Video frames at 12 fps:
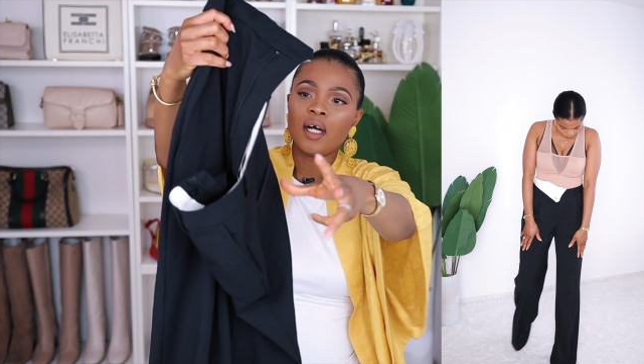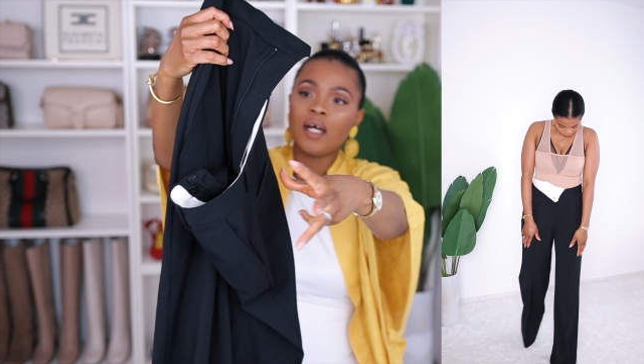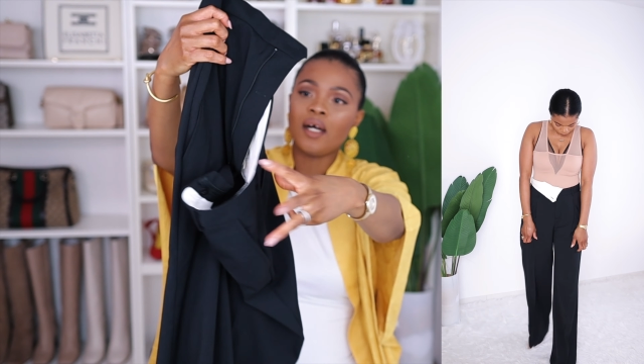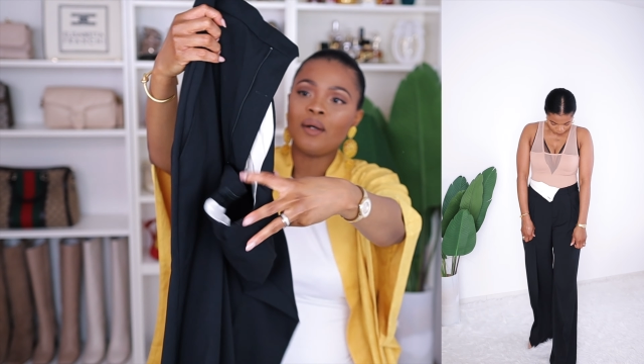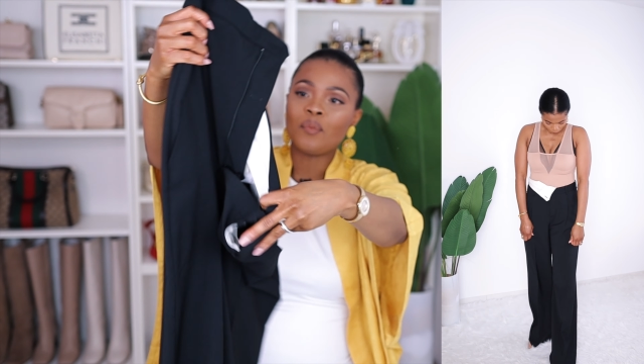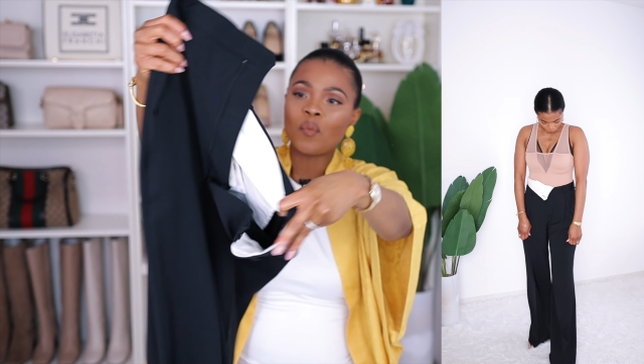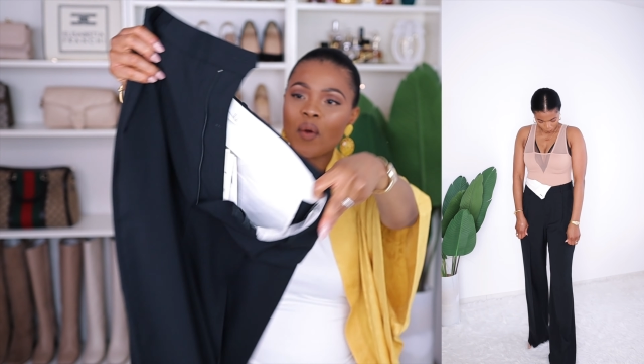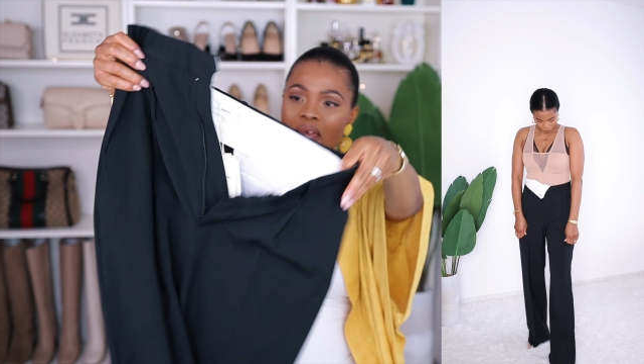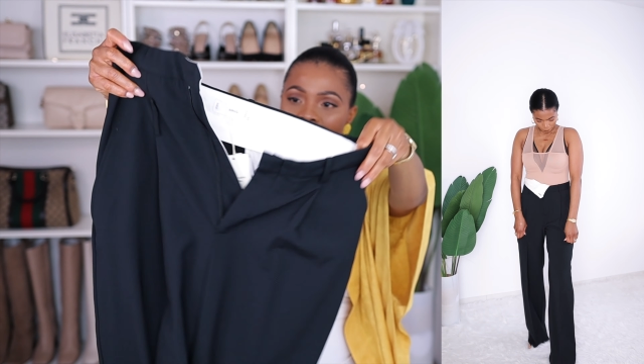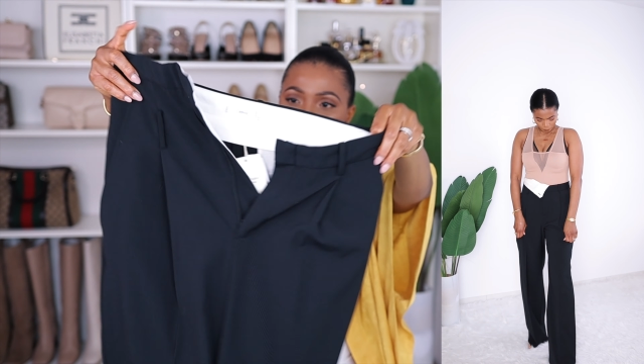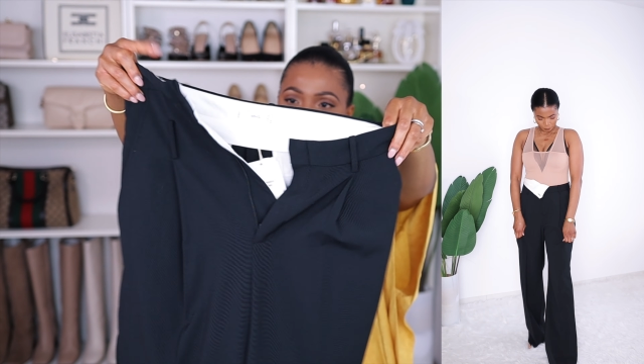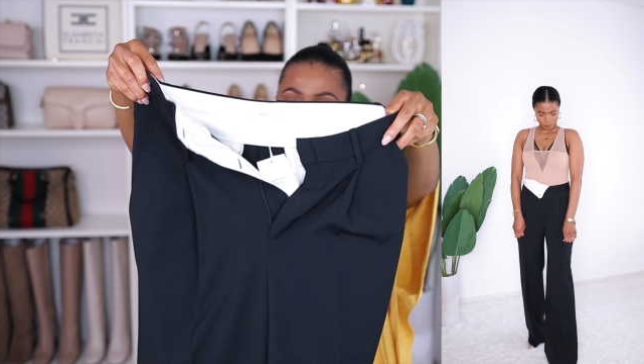uh,
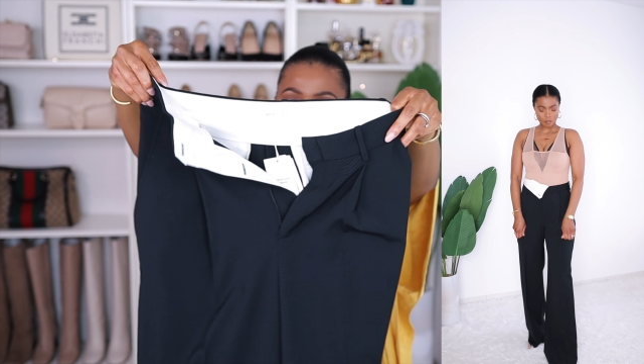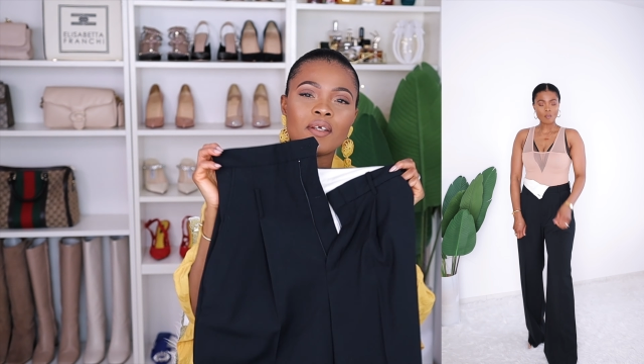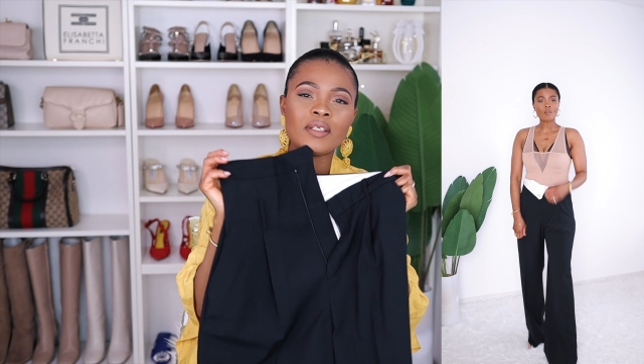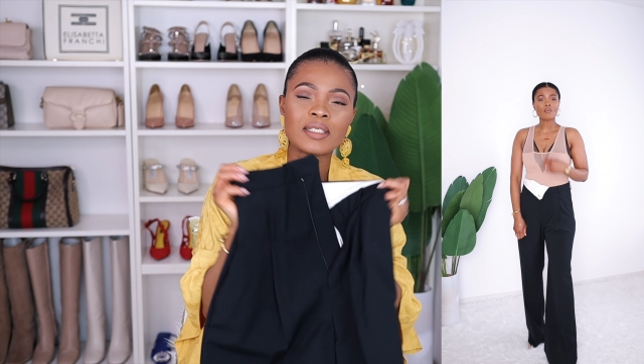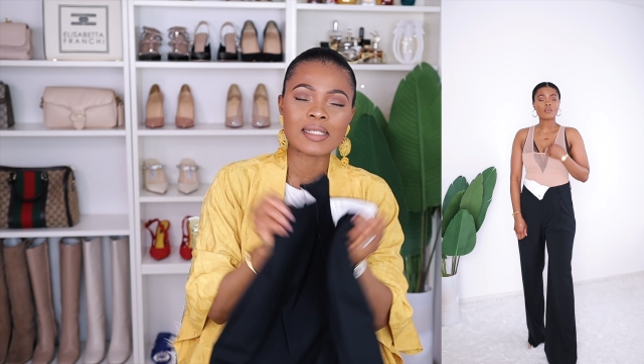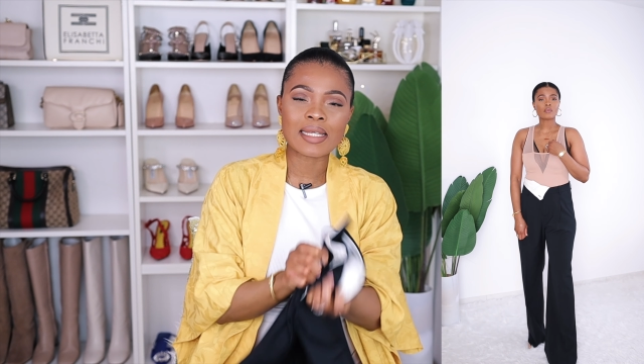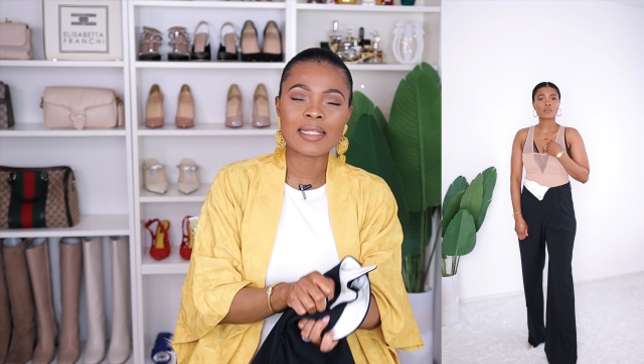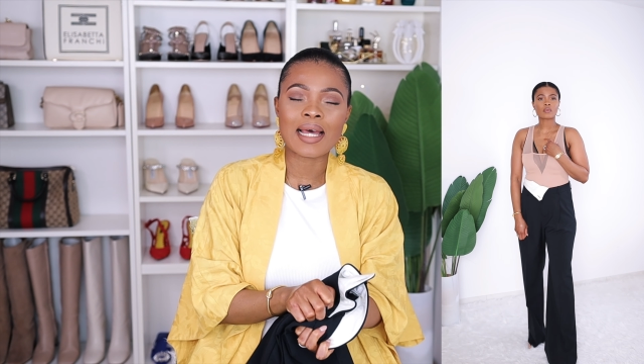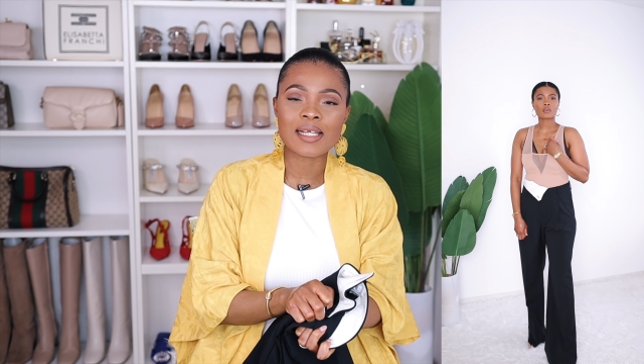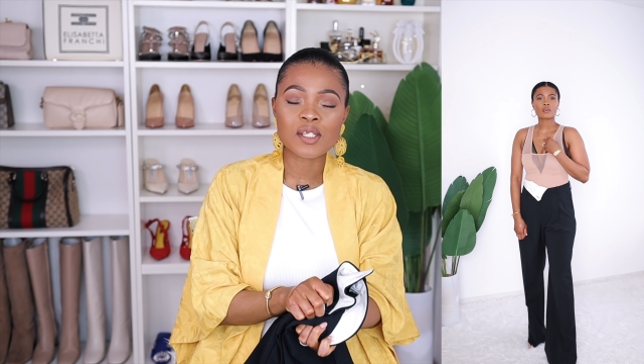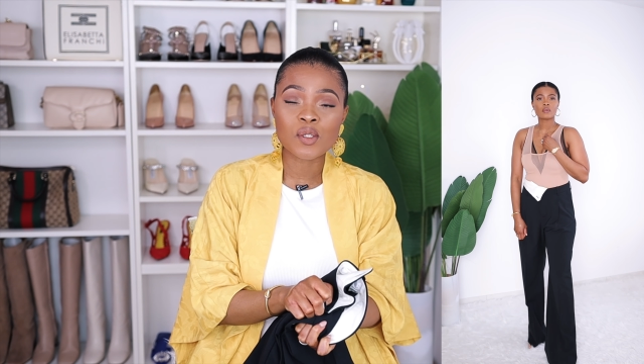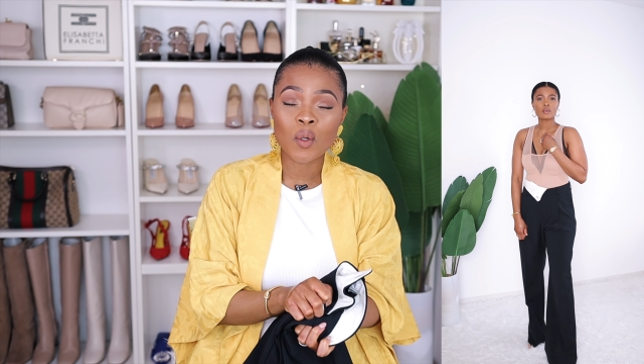waist. It, it
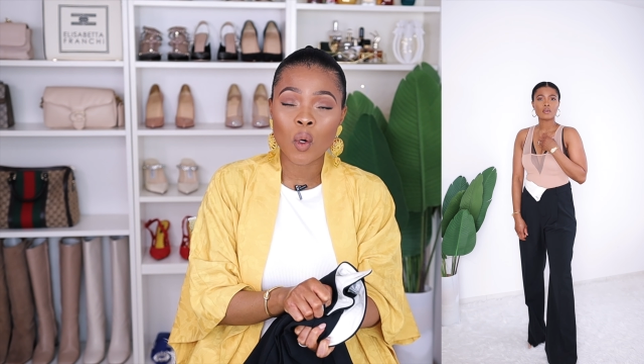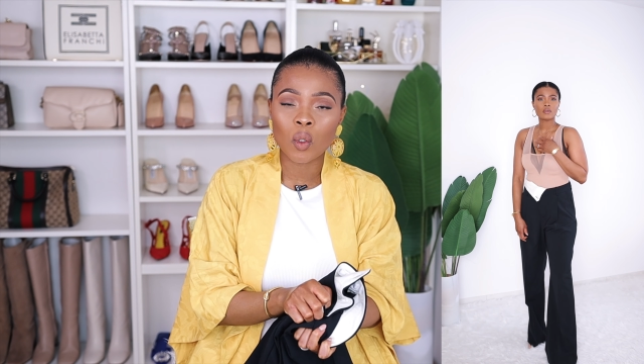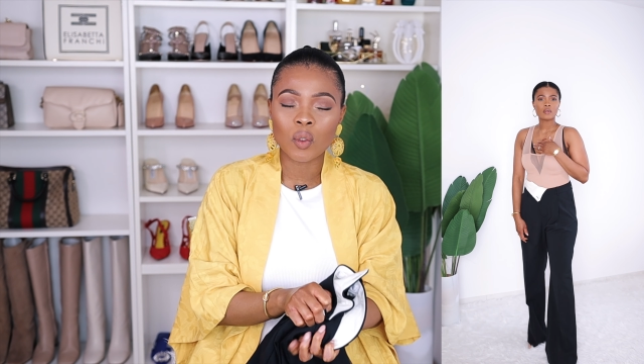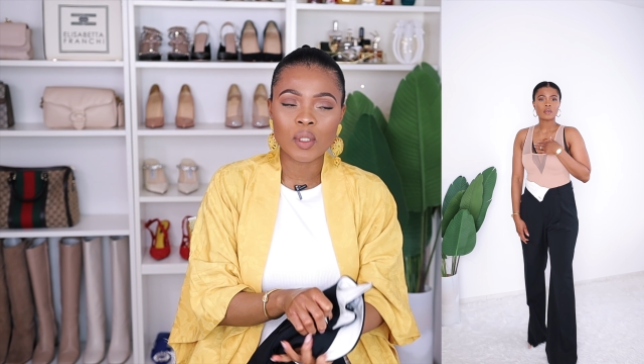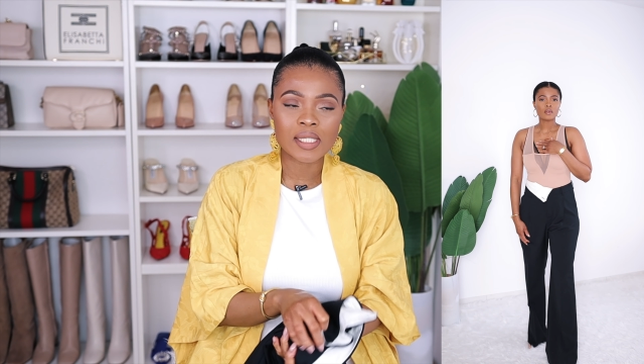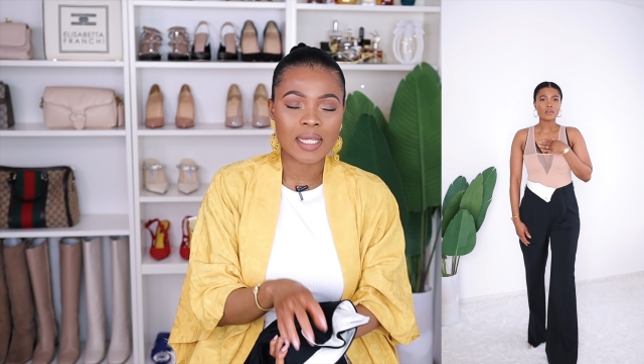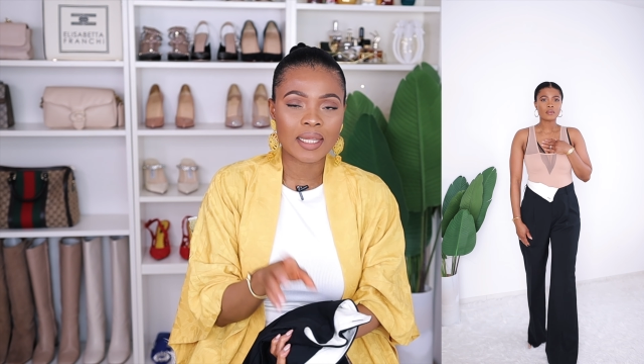has two colors.